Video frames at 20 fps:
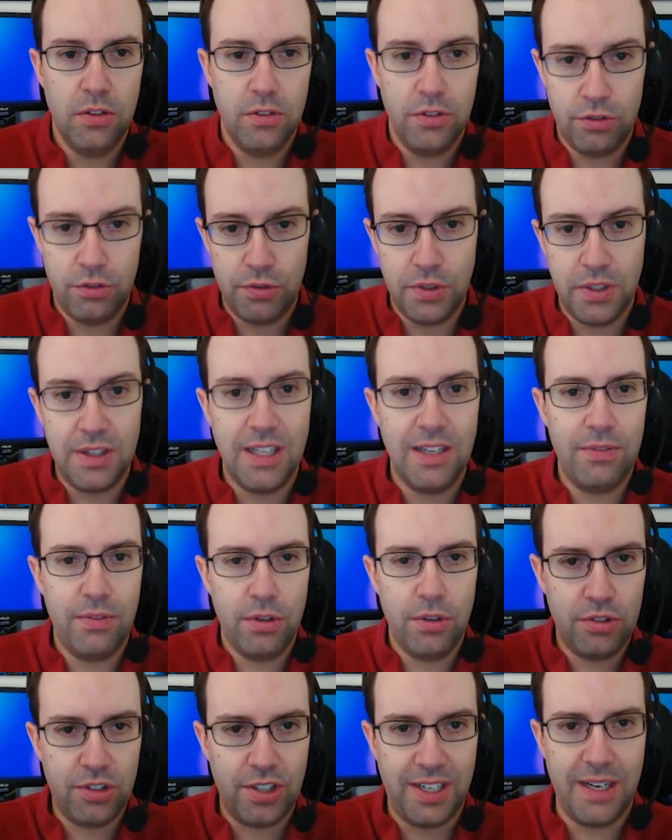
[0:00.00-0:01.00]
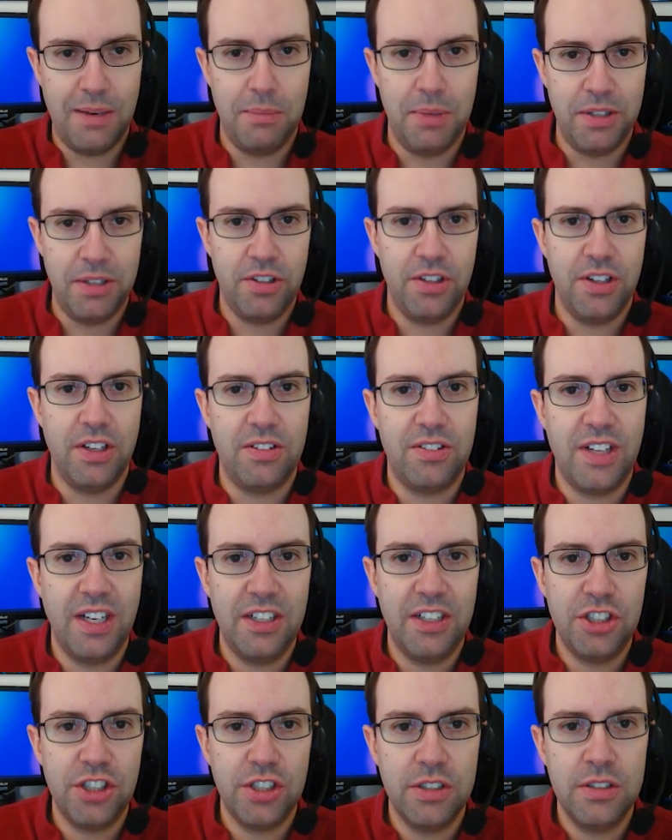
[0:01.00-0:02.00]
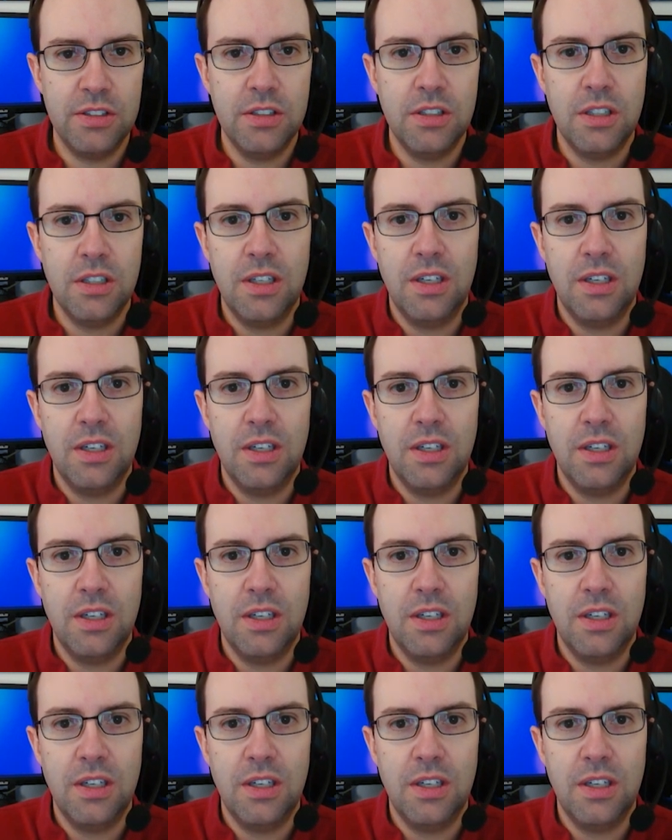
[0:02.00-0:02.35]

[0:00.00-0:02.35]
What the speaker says: street level, to come into the station.